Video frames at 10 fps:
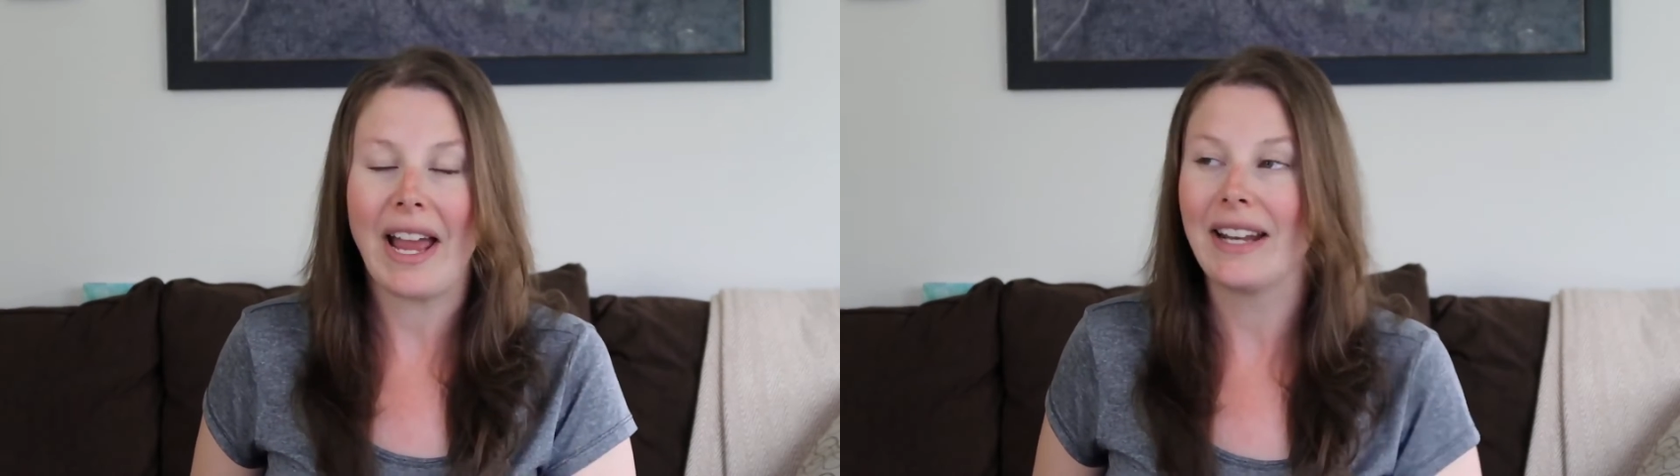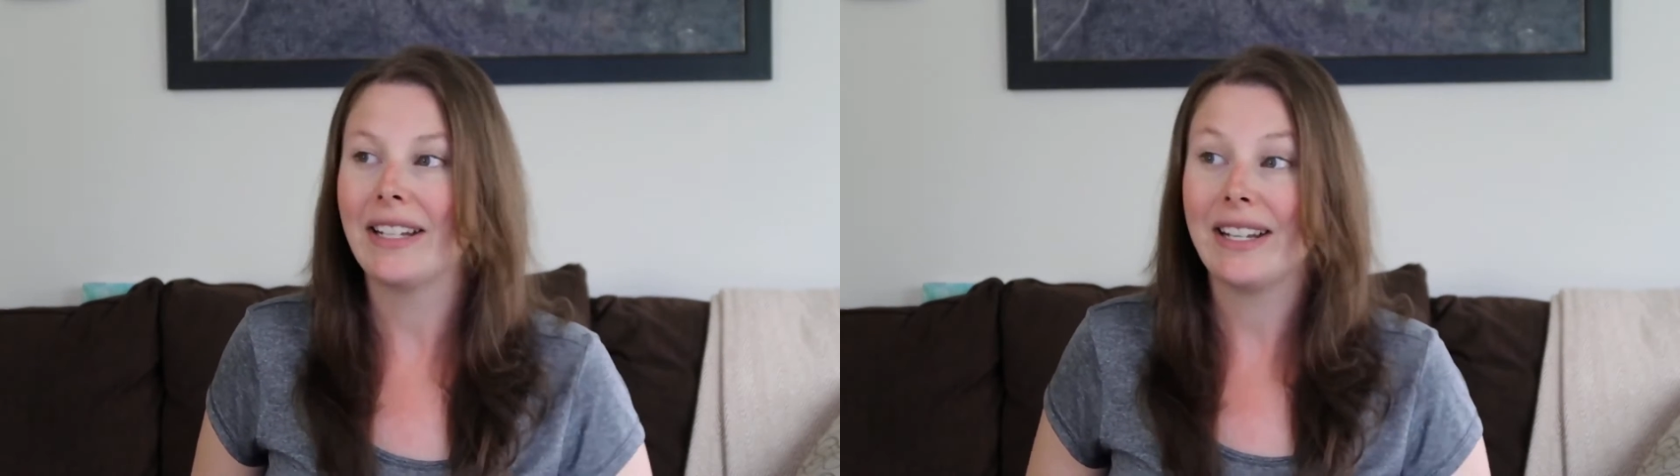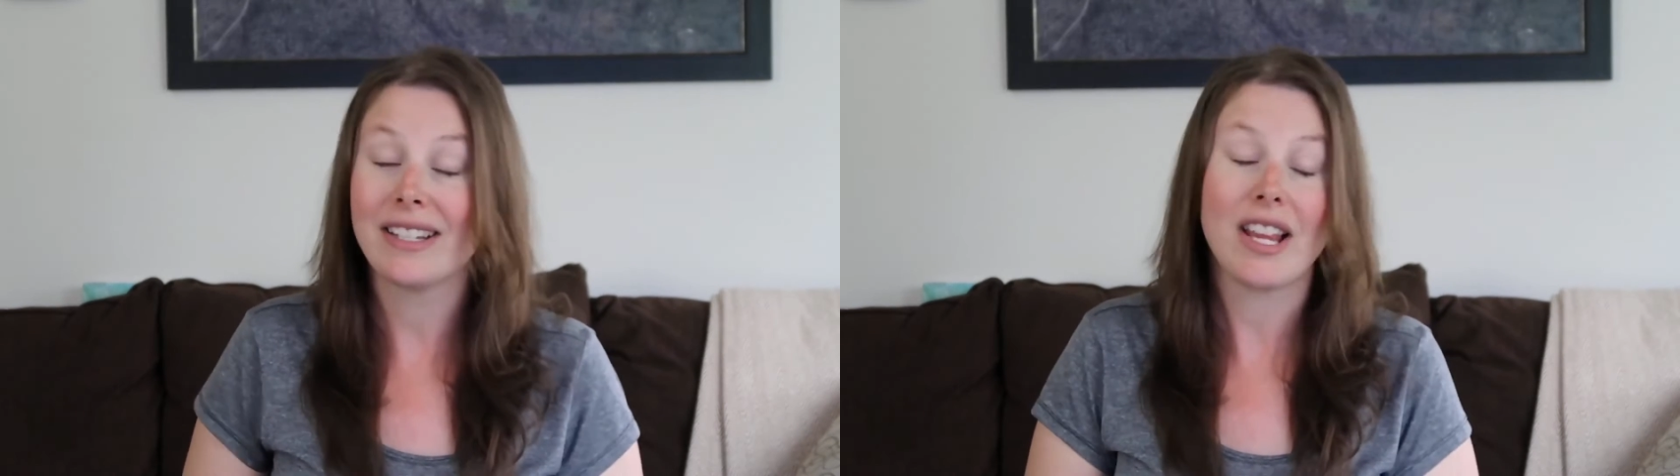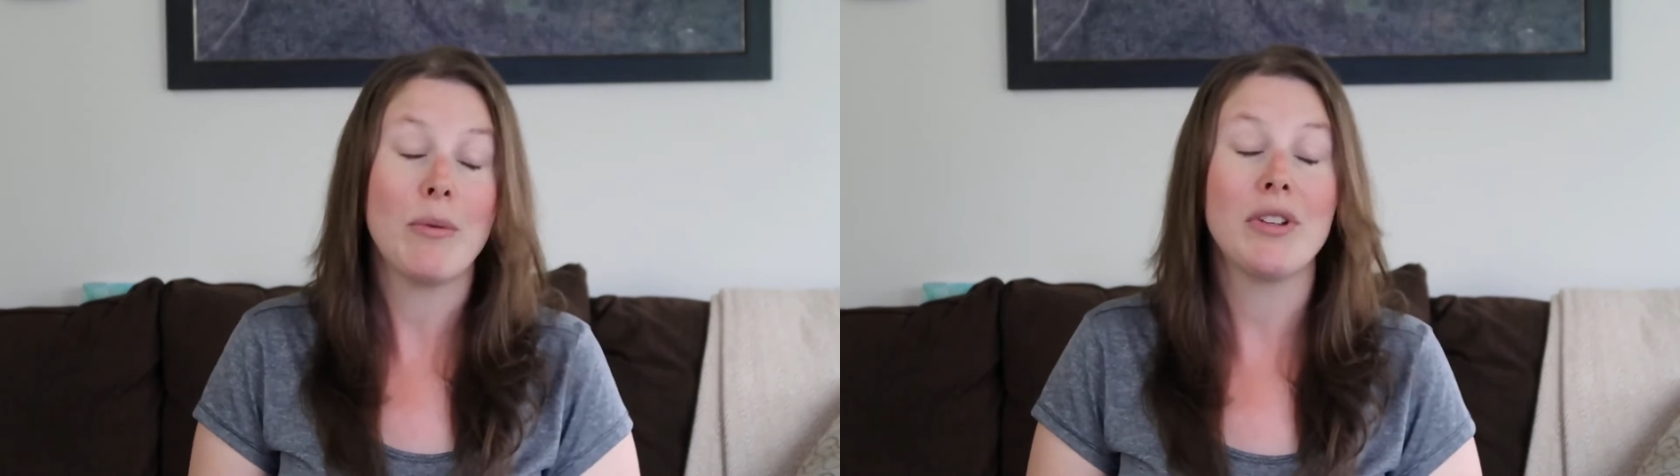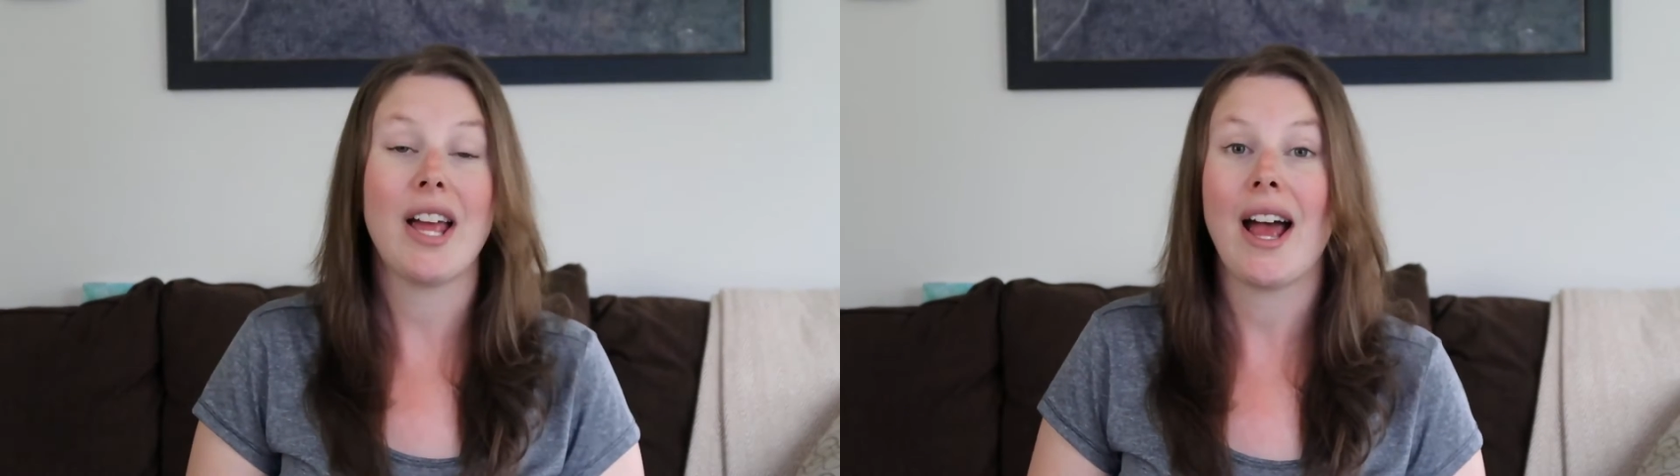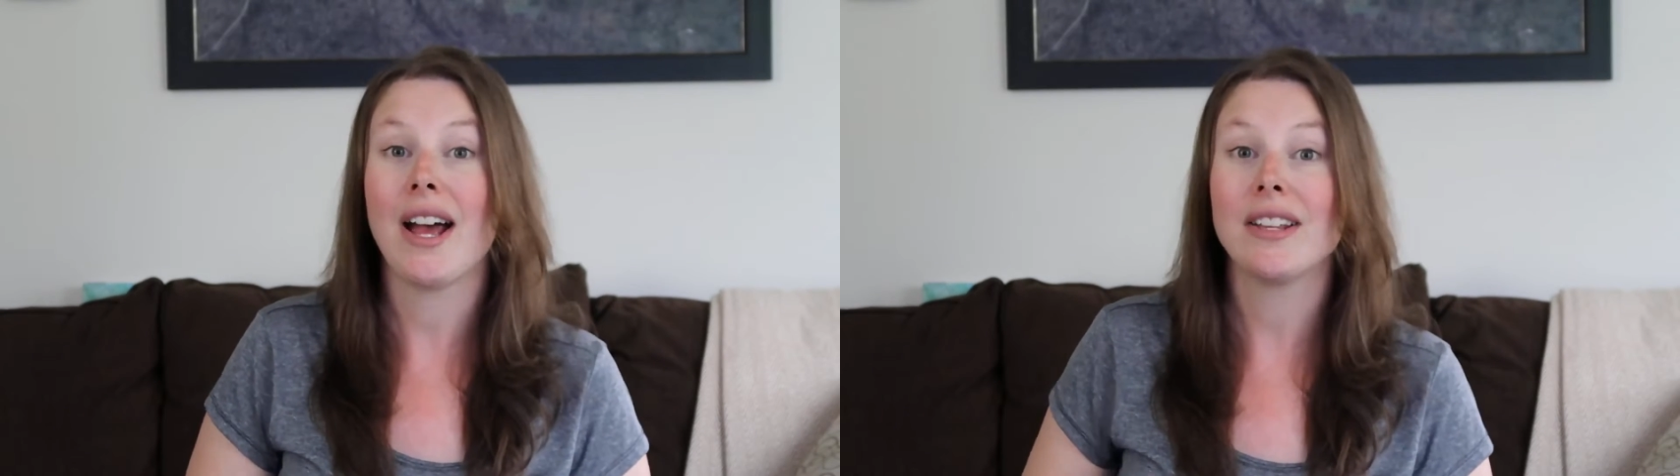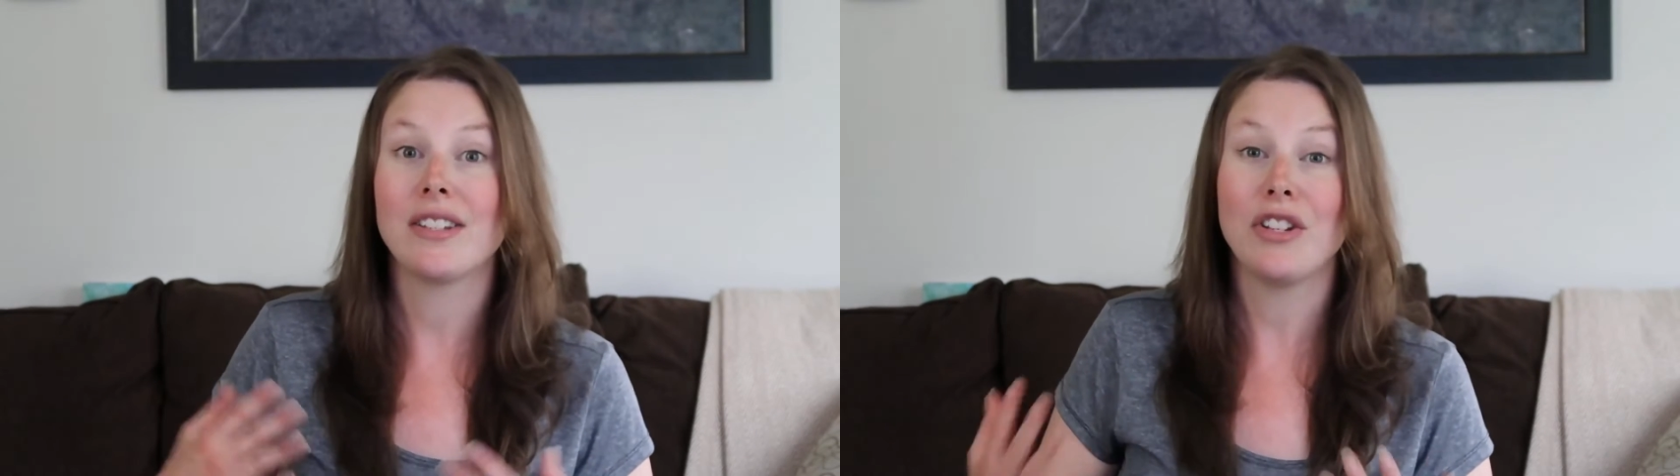candidate is someone that has